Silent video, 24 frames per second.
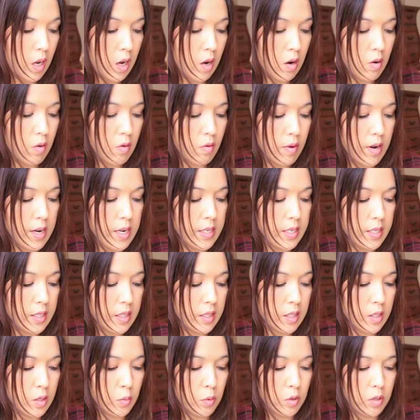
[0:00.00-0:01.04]
All right,
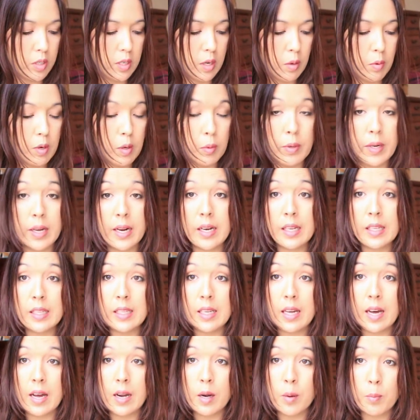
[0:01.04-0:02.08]
this works out well. We got a
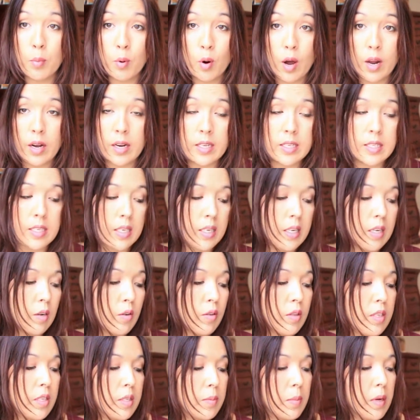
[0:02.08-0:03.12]
lot of products in here
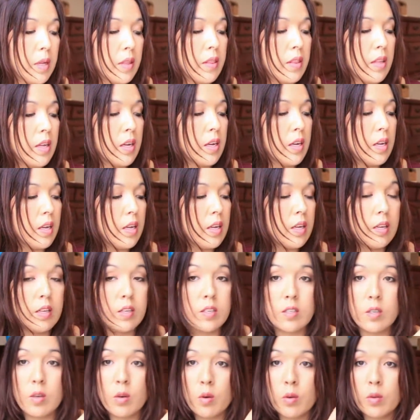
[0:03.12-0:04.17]
this month.
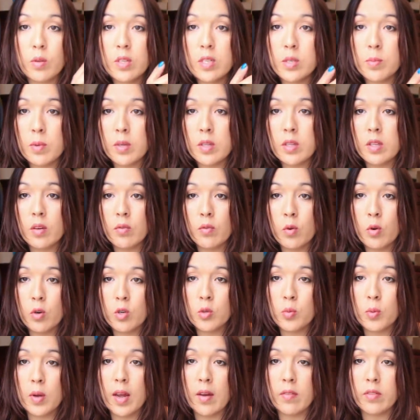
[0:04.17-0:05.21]
So this month, of
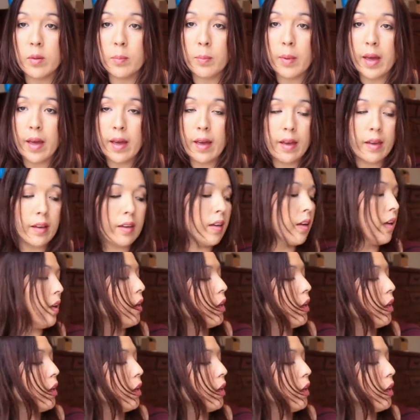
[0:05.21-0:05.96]
course, we have the bag,